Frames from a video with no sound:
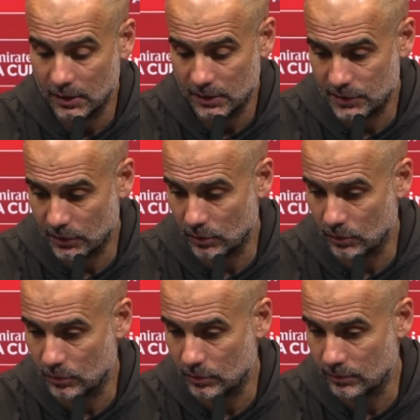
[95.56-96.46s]

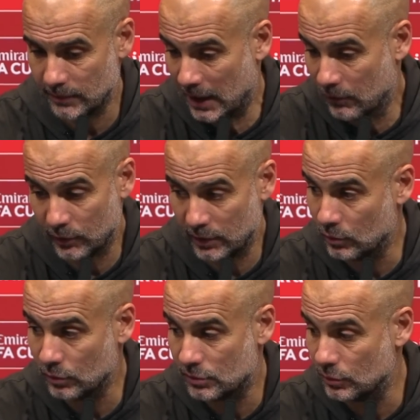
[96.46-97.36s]
So yeah, really
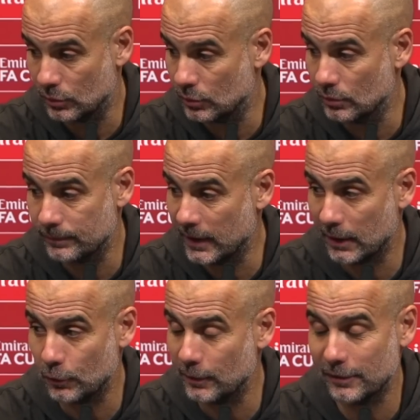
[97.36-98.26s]
good to
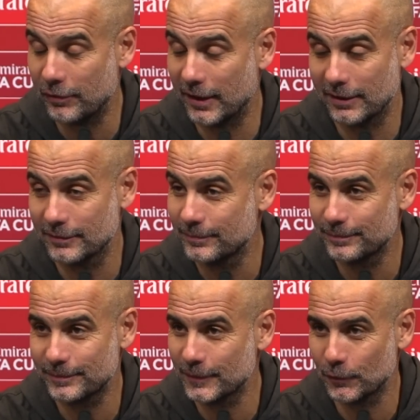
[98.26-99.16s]
be in the final.
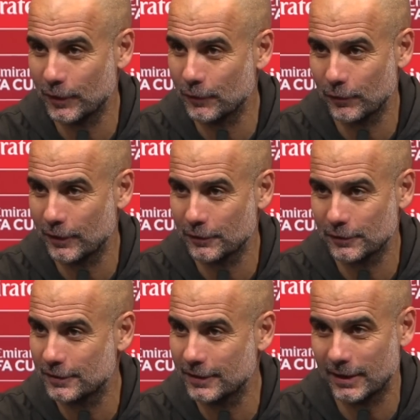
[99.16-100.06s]
Really, really
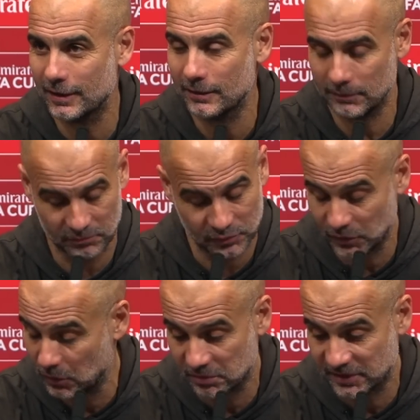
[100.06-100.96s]
good, and
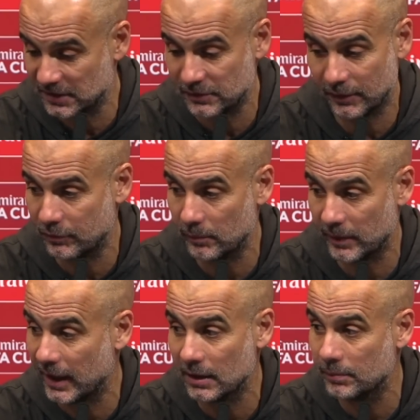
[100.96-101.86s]
so satisfied from
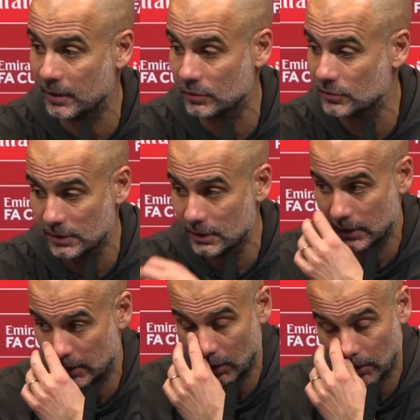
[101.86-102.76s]
Riyad because
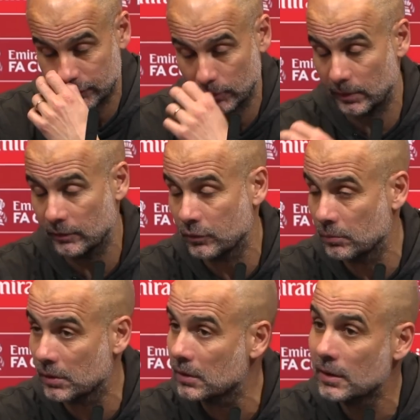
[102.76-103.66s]
he loves to play
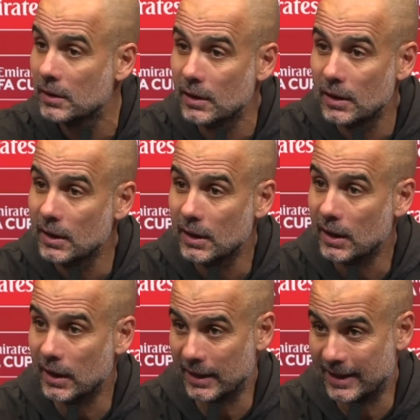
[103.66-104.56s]
football,
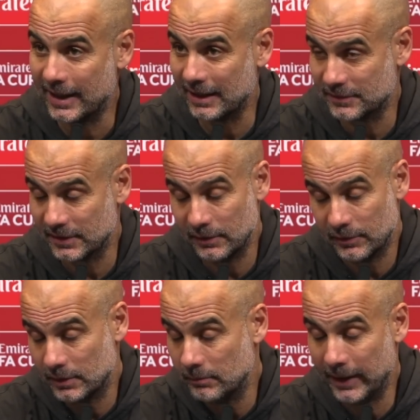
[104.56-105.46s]
and he has
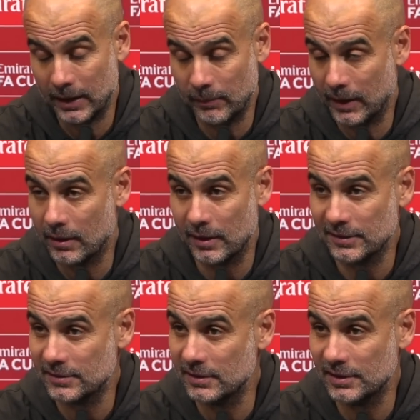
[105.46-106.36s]
given many, many
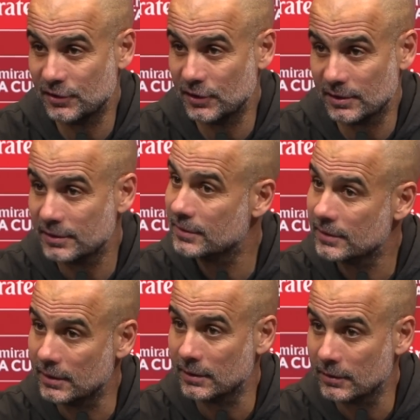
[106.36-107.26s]
things in these years,
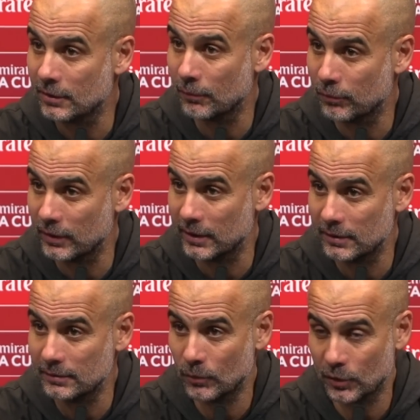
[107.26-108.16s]
and
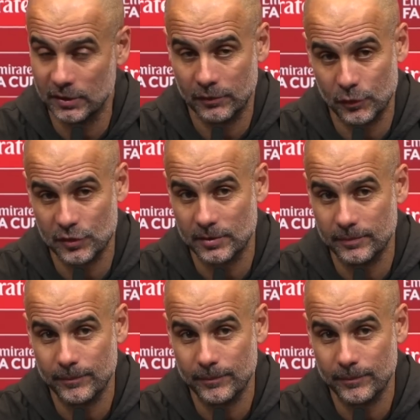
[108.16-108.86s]
hopefully more in the future.